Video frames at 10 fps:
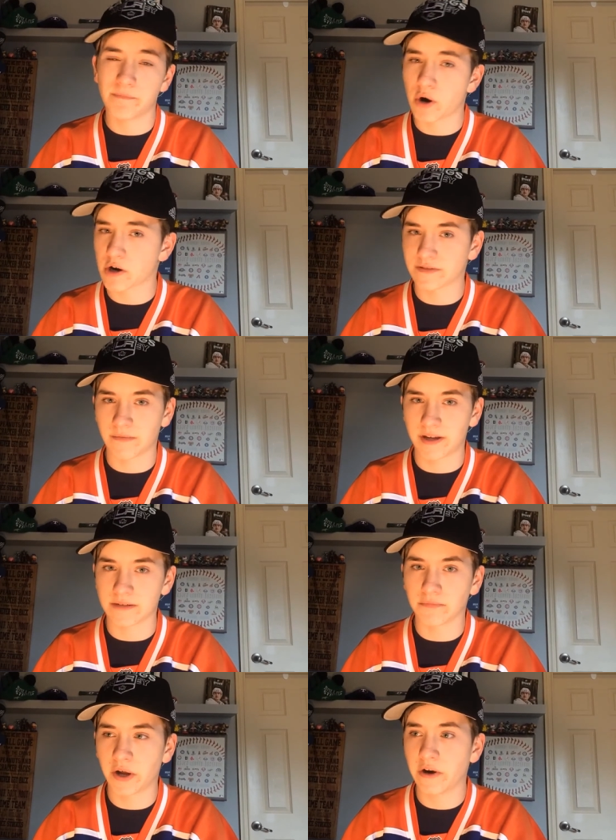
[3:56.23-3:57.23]
Barkov's an
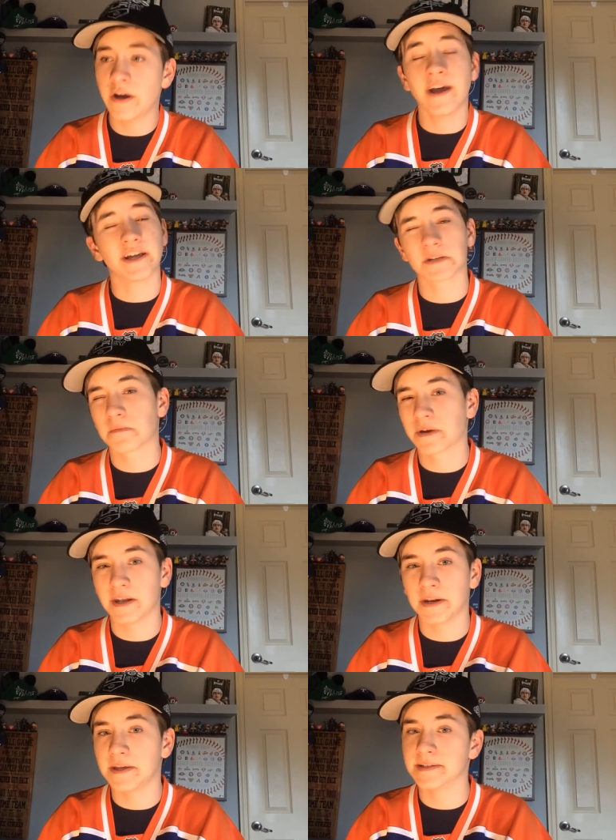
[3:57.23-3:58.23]
amazing player. It's just
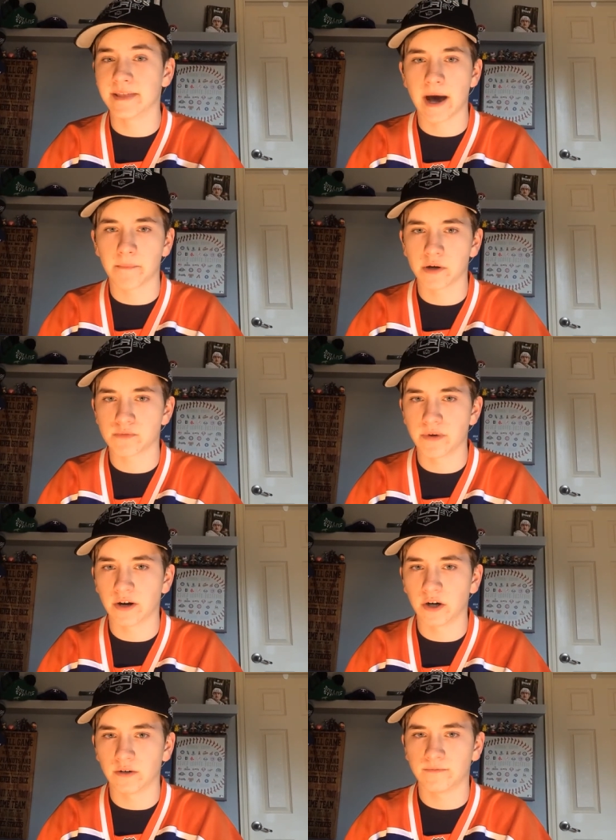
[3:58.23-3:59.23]
MacKinnon is that much
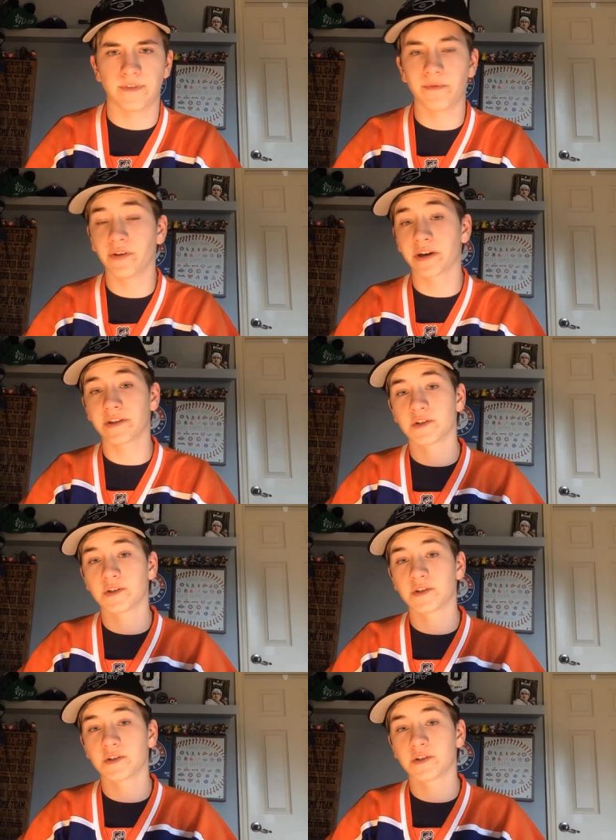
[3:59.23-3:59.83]
better. Then we look at the